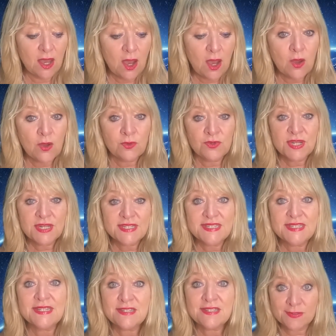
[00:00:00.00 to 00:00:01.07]
own
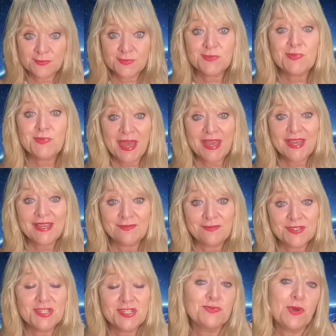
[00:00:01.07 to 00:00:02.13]
systems back,
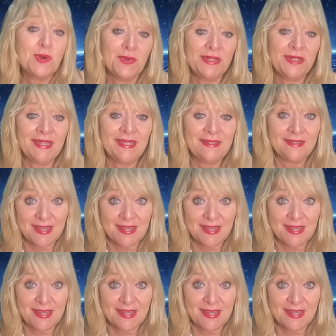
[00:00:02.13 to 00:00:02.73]
which is what we need.